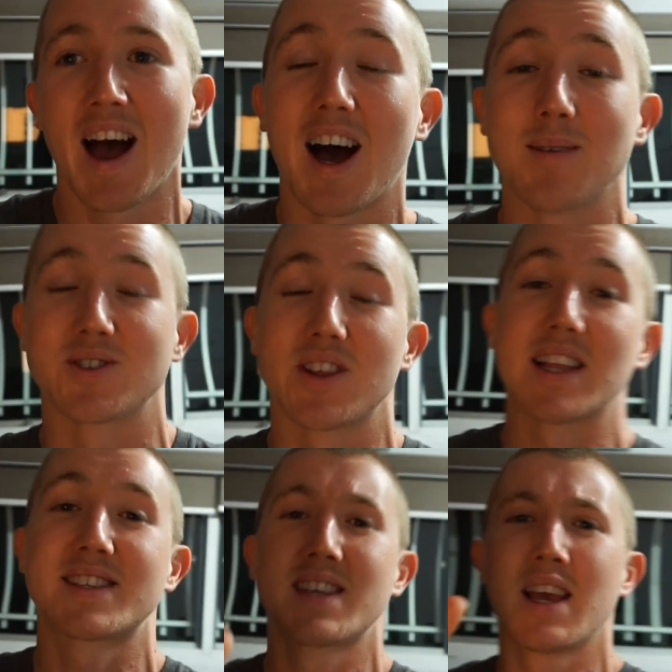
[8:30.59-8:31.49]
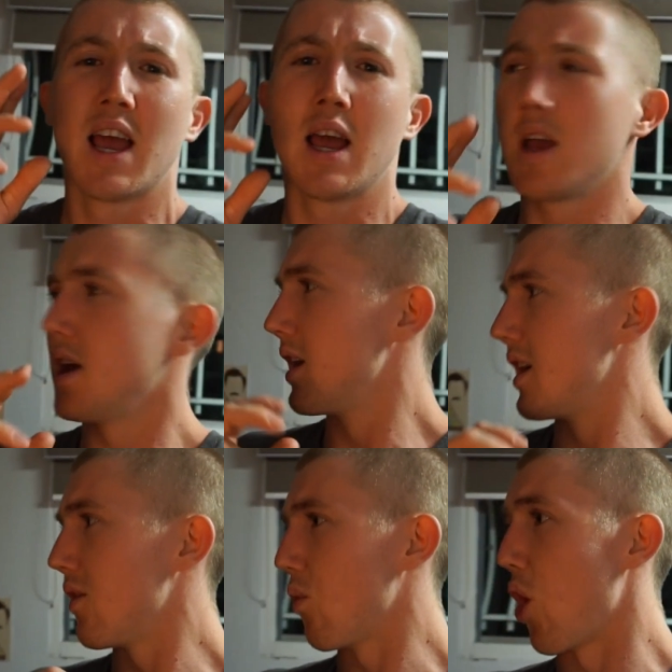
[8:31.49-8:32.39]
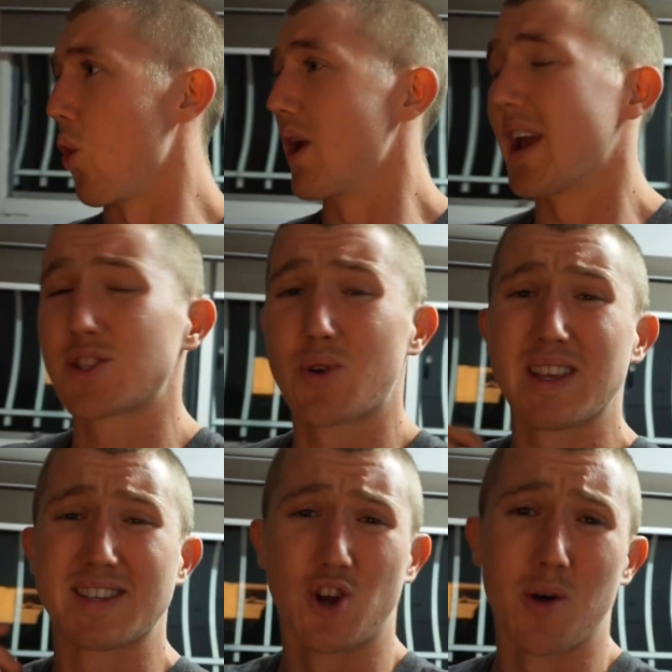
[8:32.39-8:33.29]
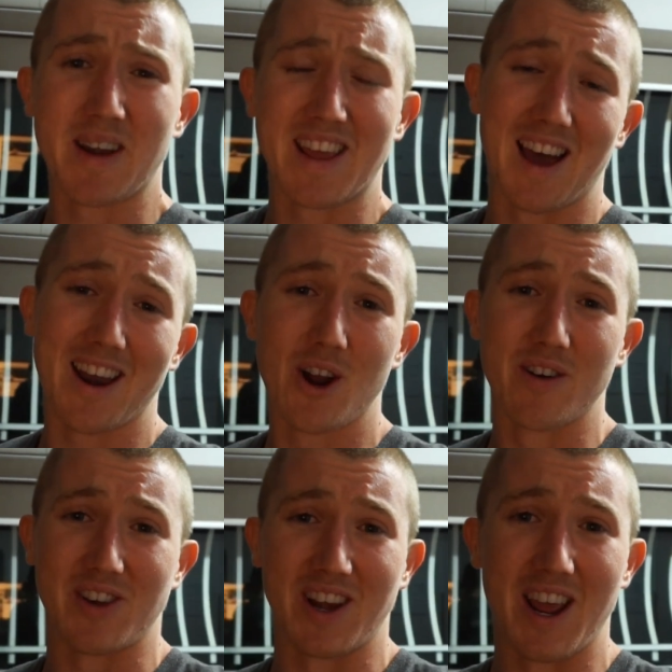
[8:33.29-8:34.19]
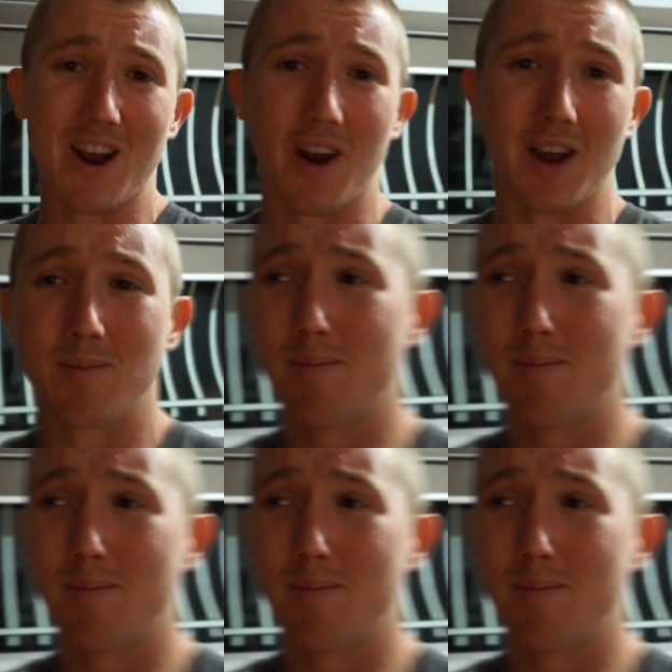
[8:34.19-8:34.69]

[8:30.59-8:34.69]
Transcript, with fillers: Um, so that's, well, it's really storming here. I don't know if you can hear it,